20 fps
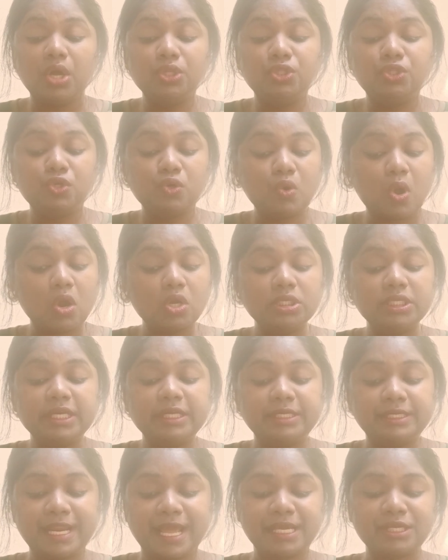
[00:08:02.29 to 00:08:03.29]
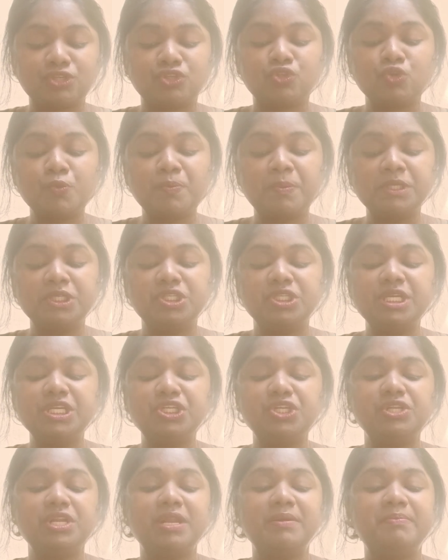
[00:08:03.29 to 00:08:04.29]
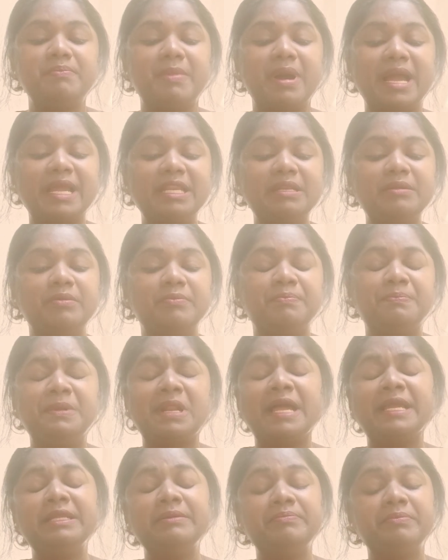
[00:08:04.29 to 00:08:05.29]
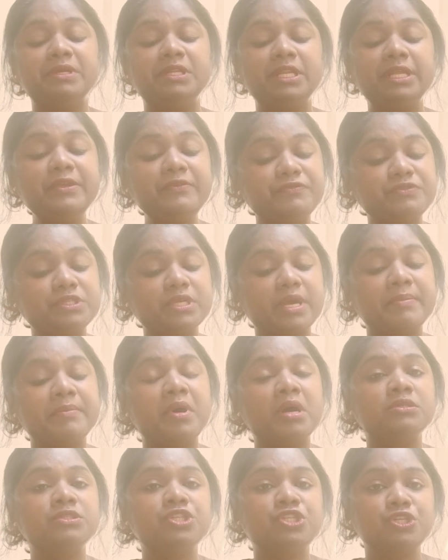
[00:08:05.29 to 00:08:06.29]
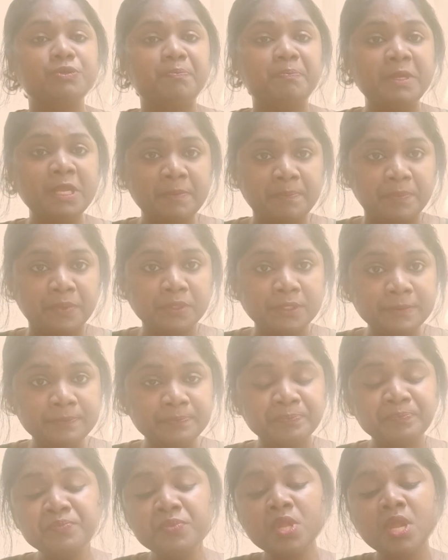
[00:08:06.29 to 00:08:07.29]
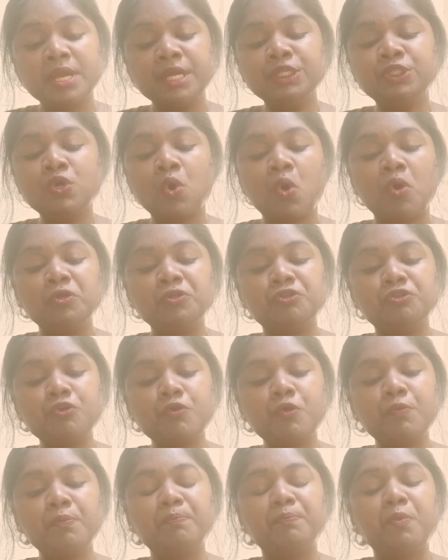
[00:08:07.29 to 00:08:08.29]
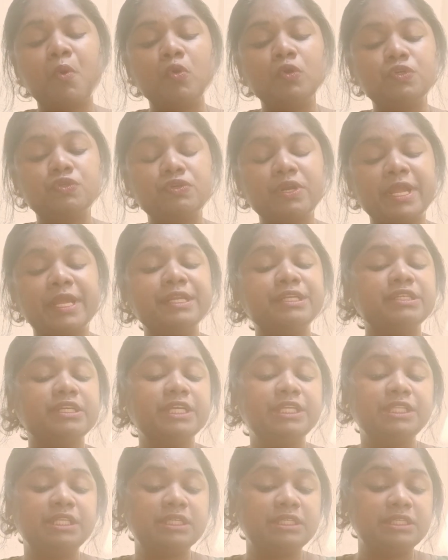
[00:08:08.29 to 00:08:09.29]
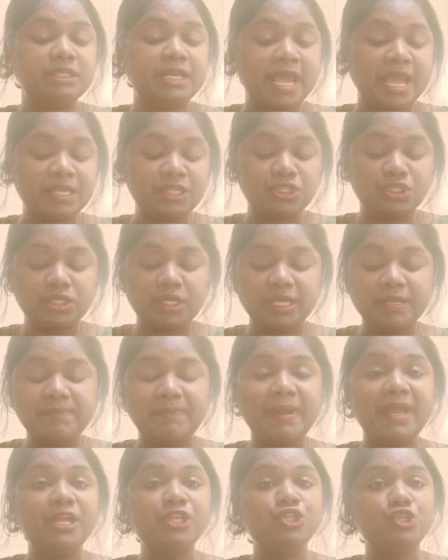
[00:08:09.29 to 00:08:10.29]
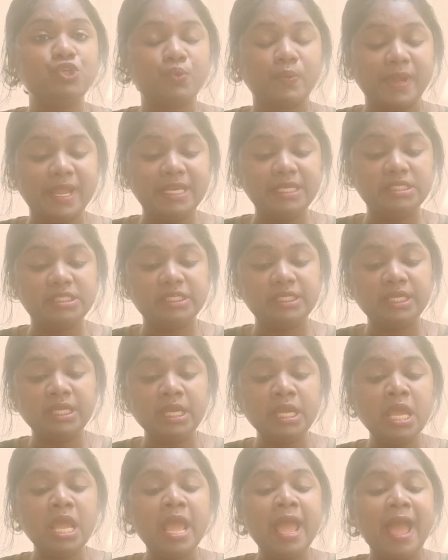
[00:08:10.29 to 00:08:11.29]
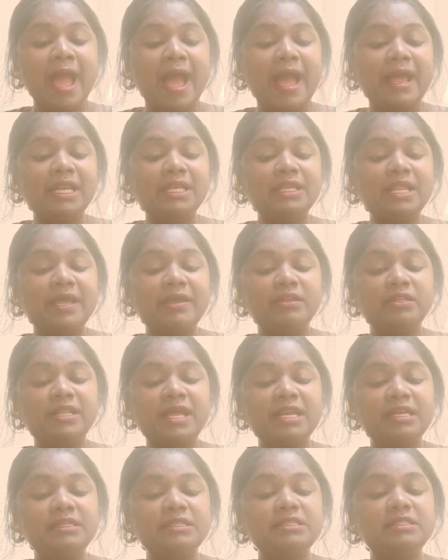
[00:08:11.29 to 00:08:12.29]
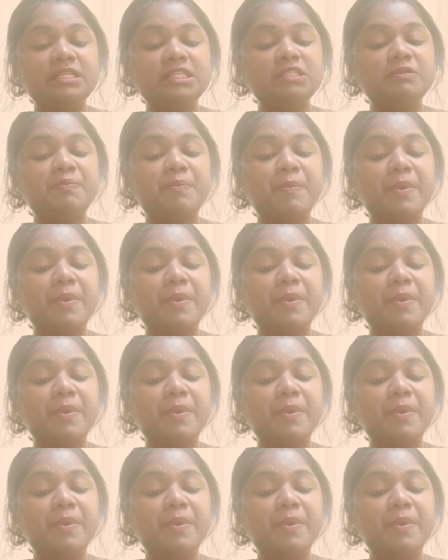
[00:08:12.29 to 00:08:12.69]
throughout the text. Superstition and blind beliefs amongst people is also portrayed in the text in page 20. And there is this